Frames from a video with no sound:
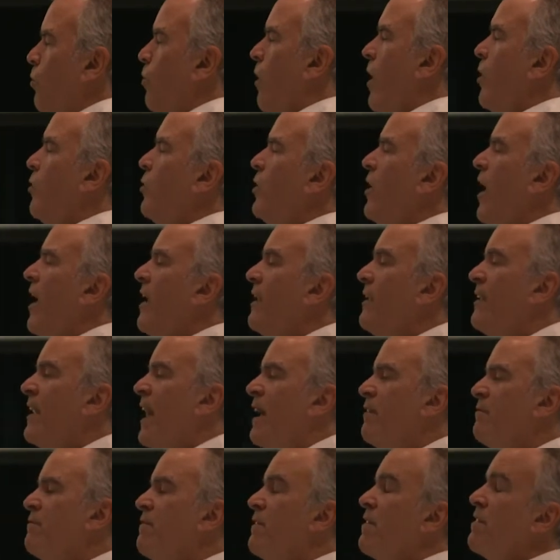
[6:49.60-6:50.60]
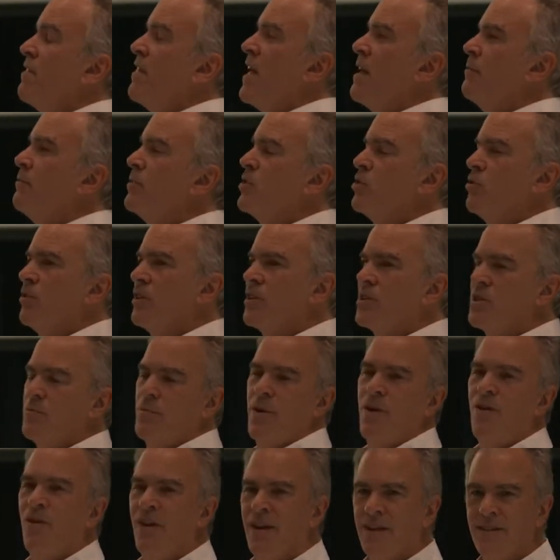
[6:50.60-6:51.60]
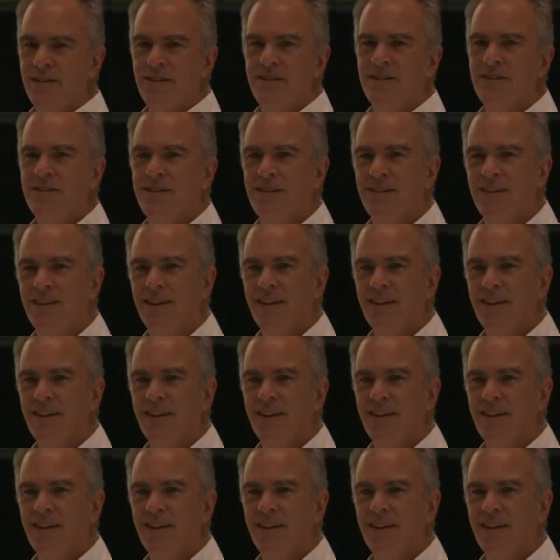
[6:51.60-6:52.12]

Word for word: What would I love for them to experience?